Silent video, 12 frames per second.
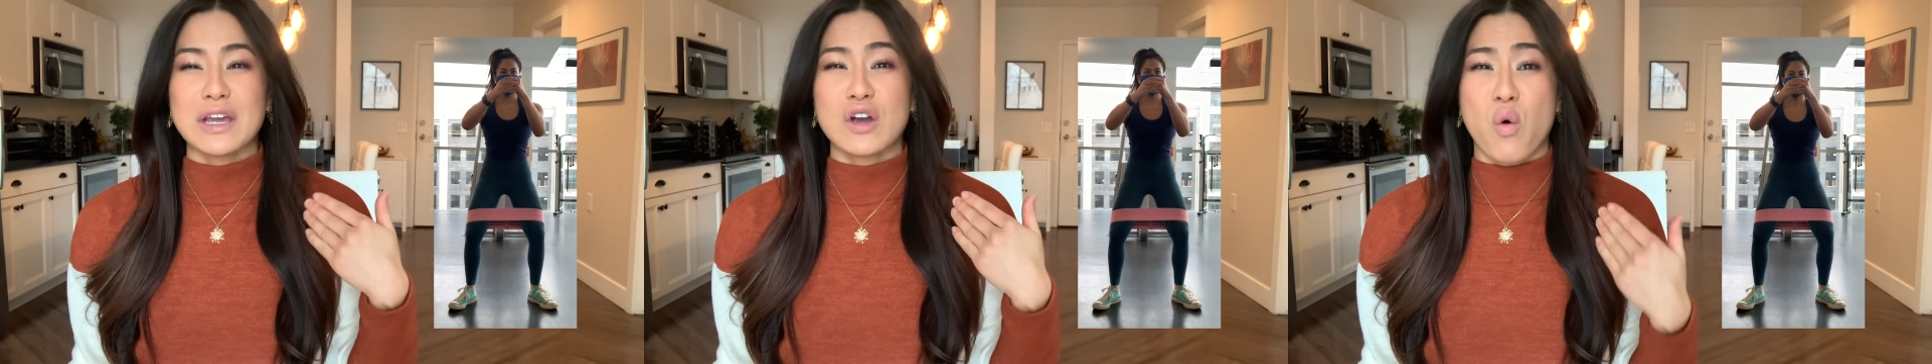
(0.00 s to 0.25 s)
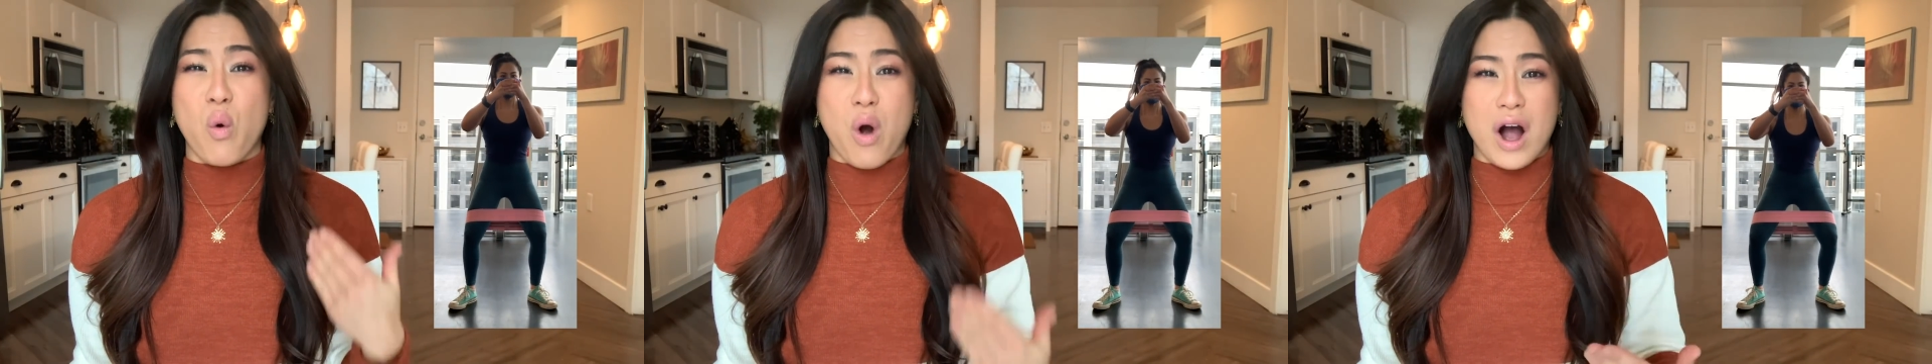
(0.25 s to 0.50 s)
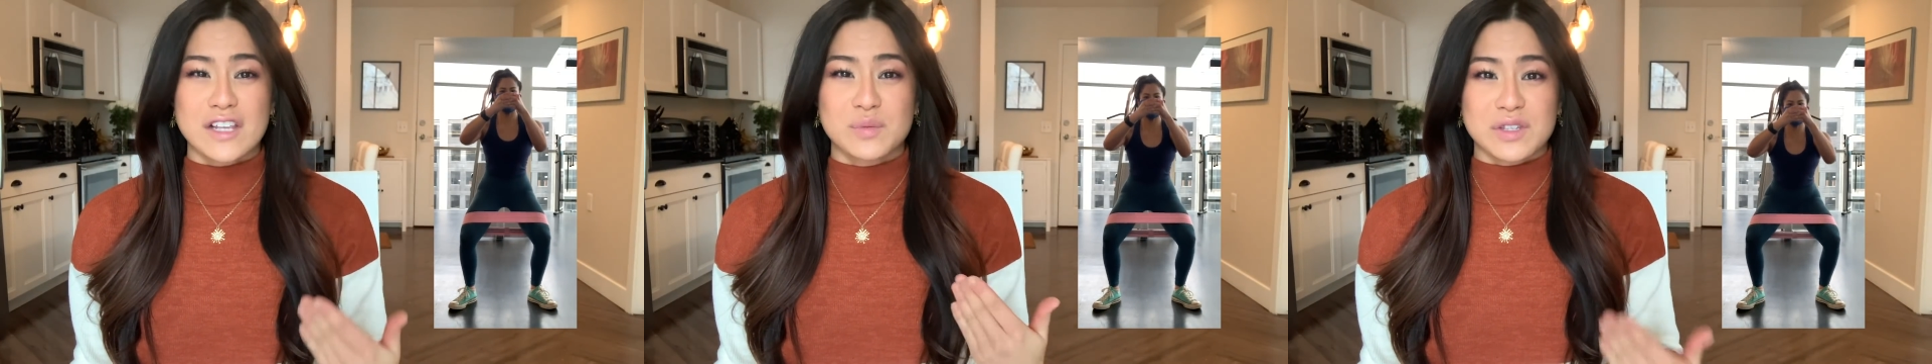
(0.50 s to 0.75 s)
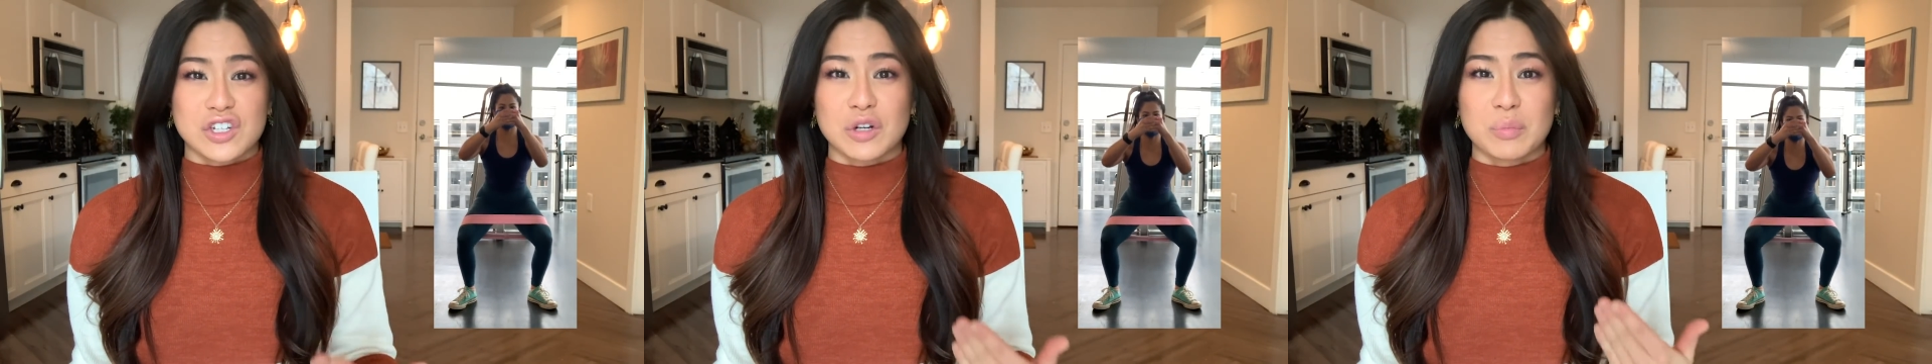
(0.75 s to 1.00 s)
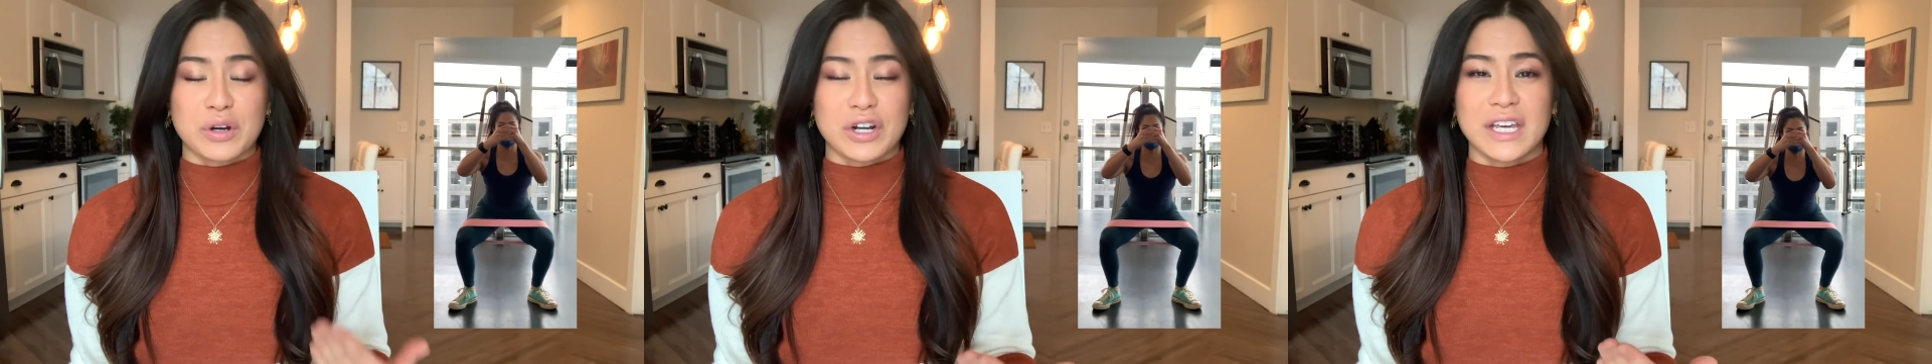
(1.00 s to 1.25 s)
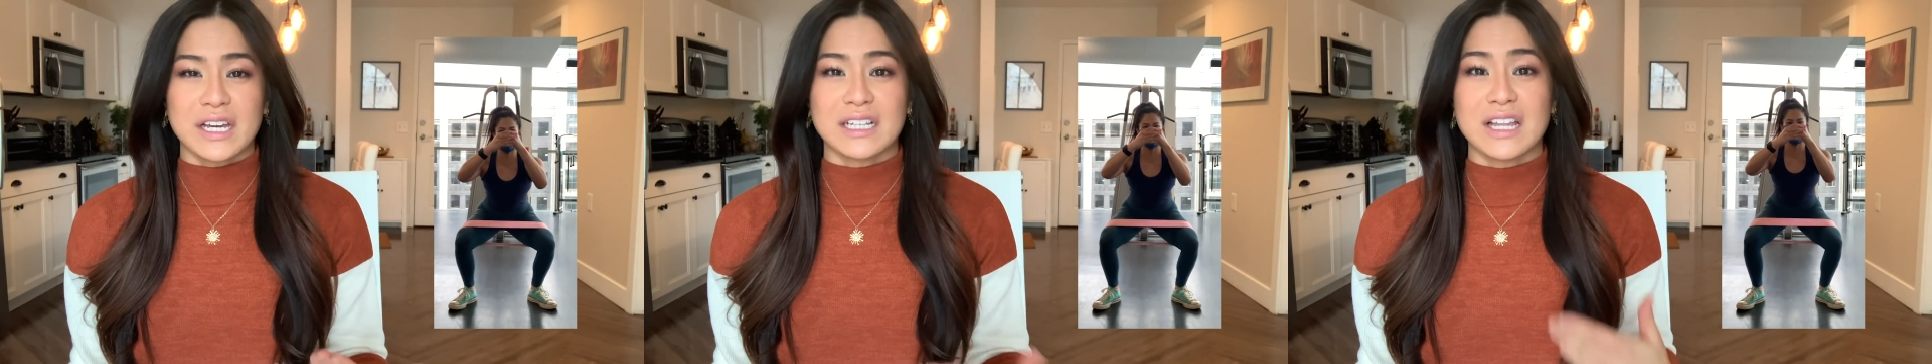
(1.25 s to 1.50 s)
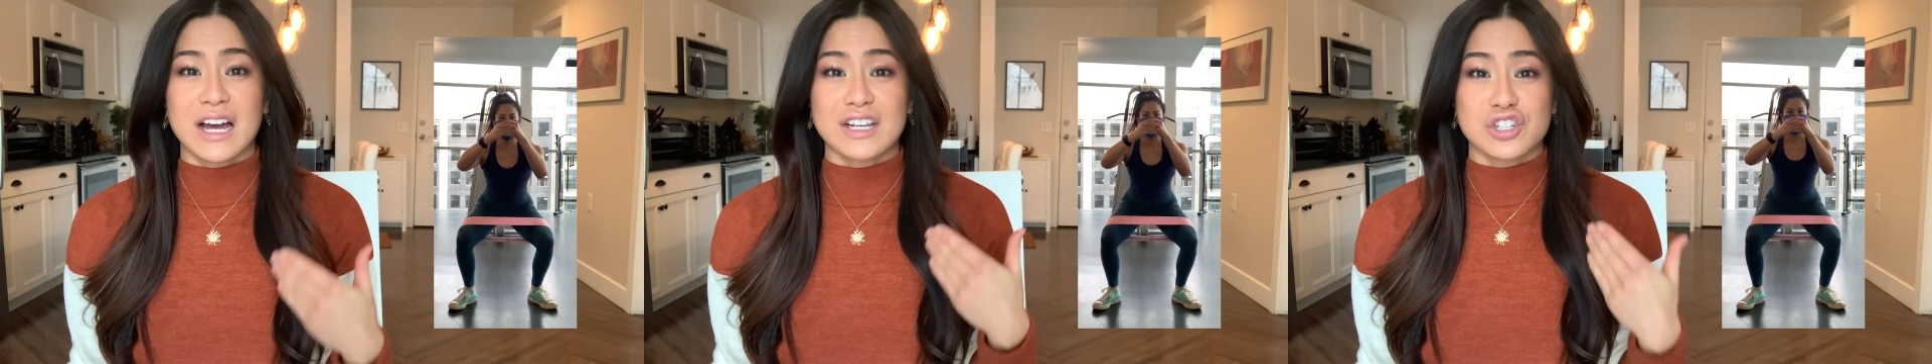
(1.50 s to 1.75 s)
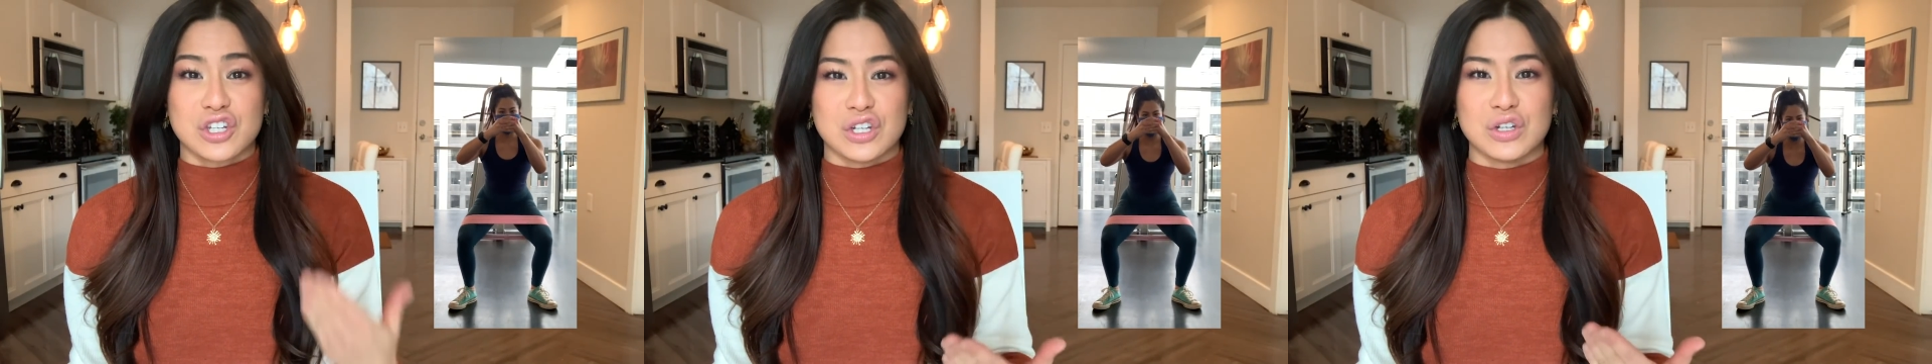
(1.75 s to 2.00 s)
quads would start burning a
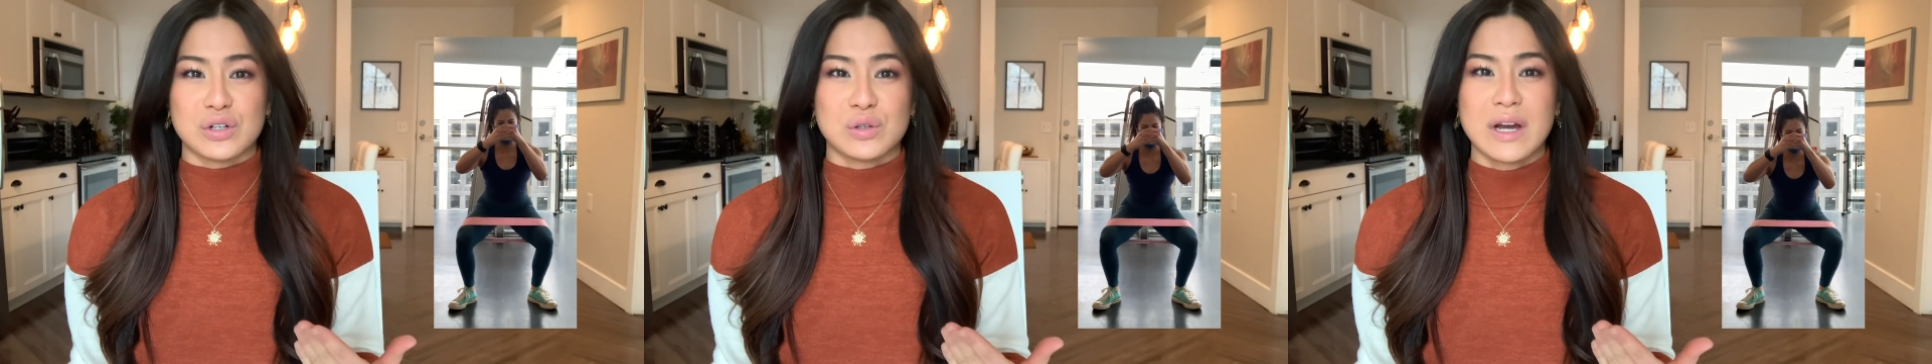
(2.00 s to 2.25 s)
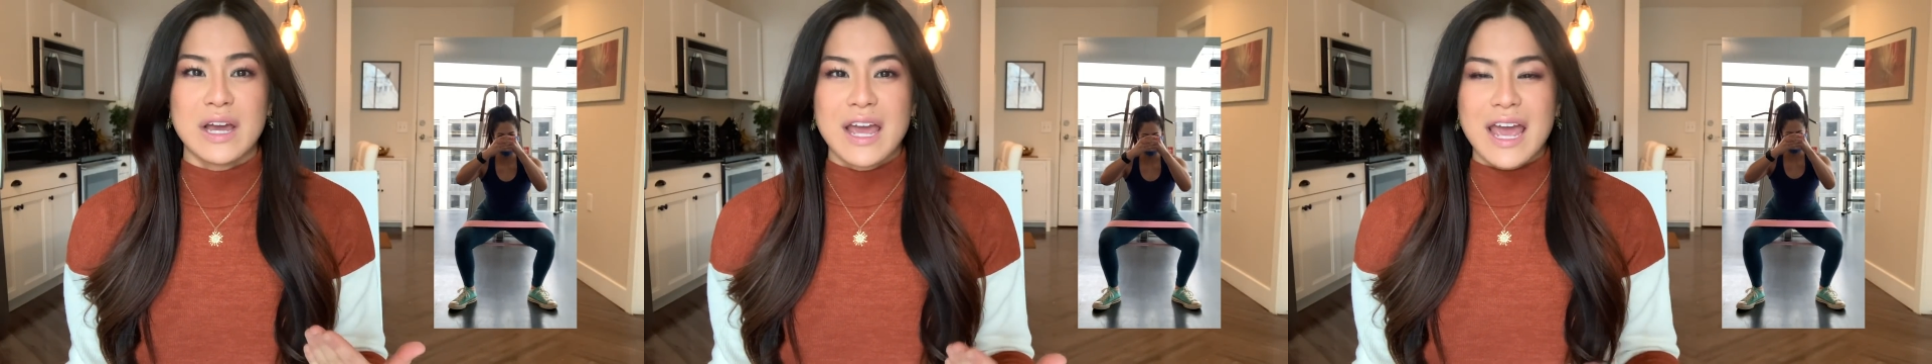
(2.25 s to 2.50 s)
lot too.